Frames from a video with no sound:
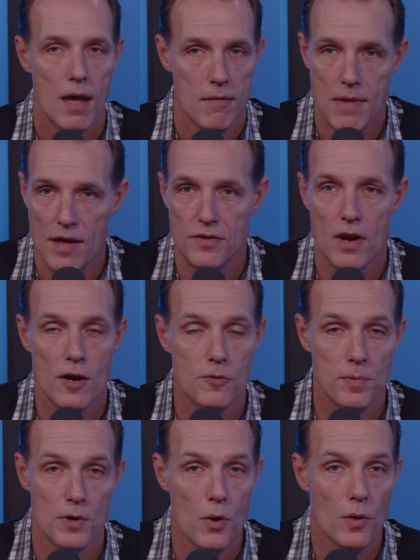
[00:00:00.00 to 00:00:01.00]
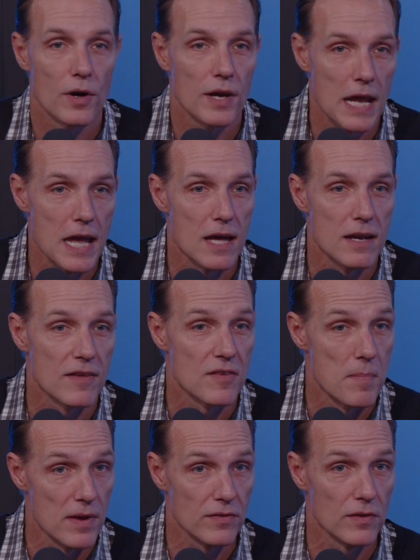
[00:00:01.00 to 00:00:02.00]
as an entrepreneur, again, as a
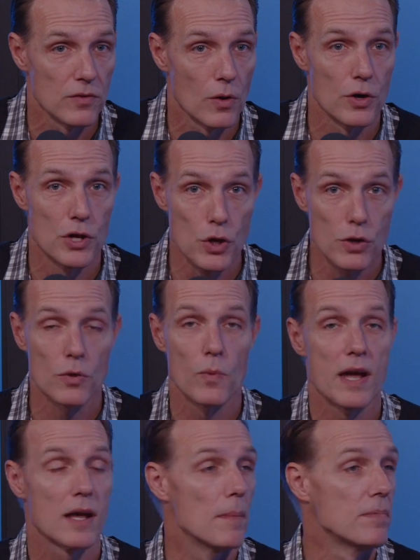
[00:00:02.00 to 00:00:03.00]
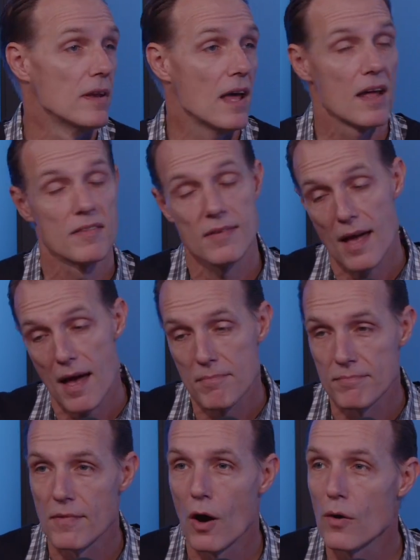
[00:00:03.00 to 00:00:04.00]
business owner, you could wake up today and say,
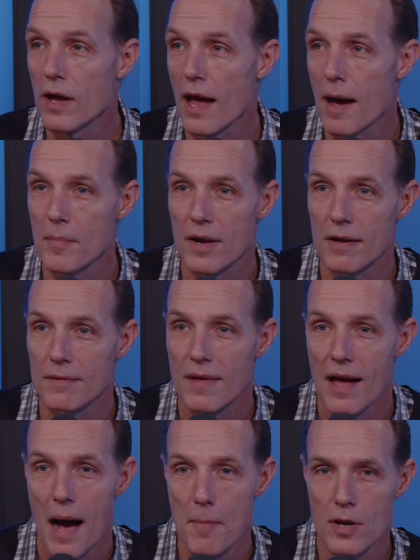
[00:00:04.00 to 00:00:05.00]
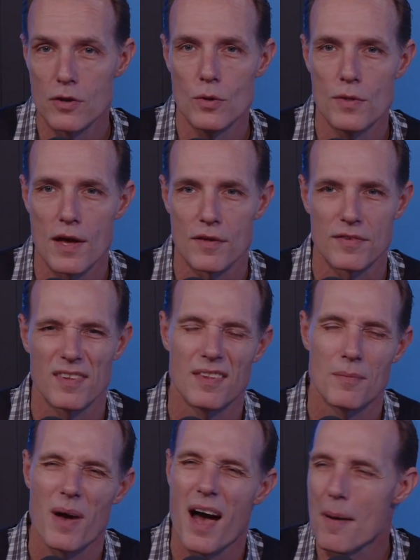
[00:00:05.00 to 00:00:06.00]
okay, I'm gonna do this,
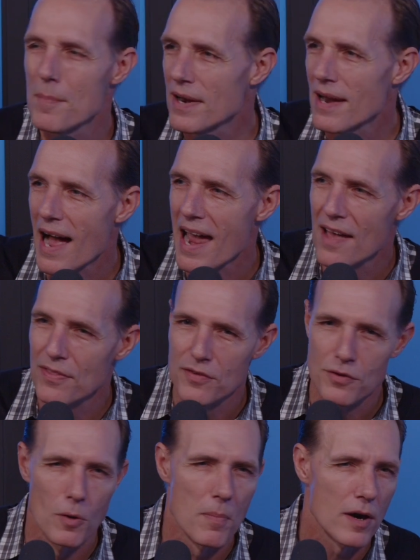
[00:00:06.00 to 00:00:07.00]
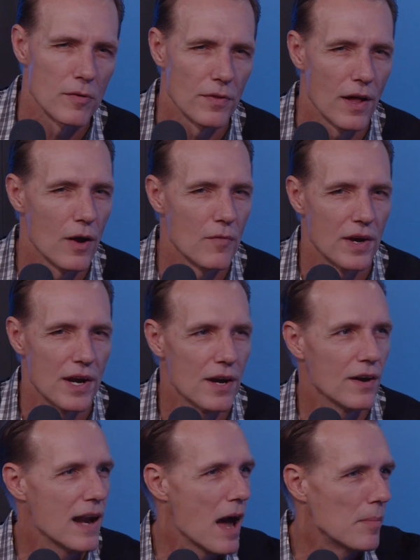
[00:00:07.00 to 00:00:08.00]
and but I had this little butterfly over
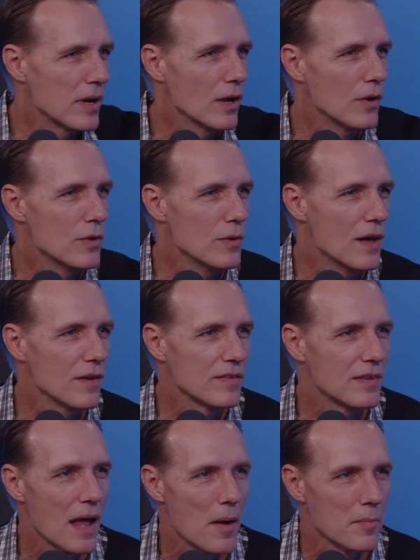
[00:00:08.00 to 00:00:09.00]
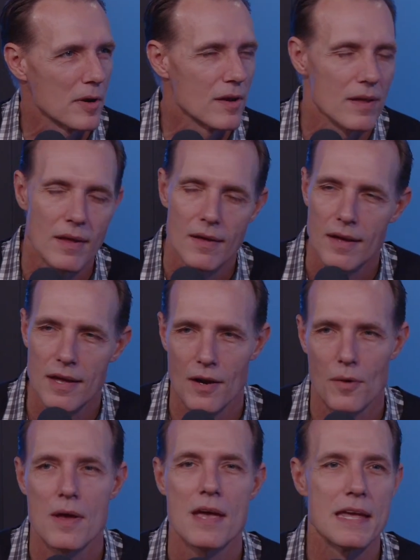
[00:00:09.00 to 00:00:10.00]
here. Now I'm gonna go do this, and now I'm gonna,
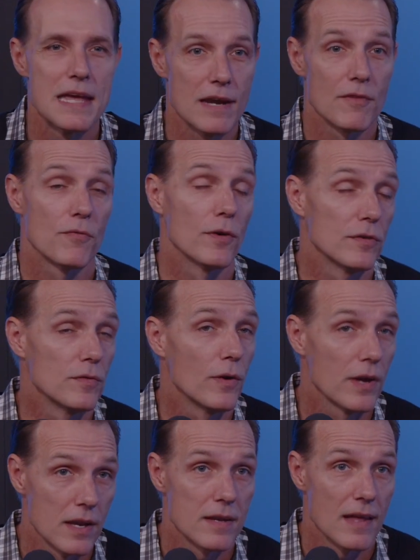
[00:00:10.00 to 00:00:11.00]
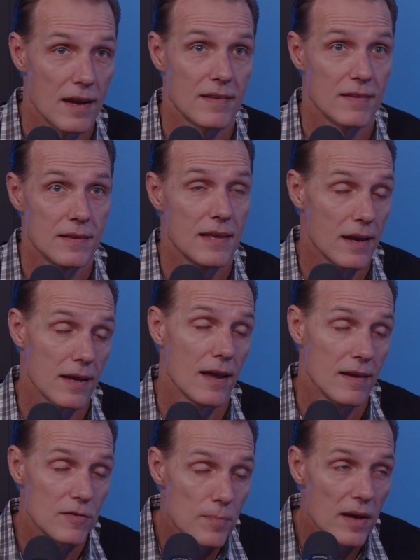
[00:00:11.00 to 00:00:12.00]
get a
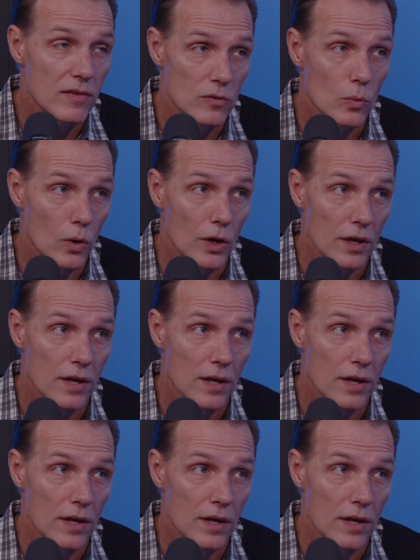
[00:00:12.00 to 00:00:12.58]
dedicated space to work.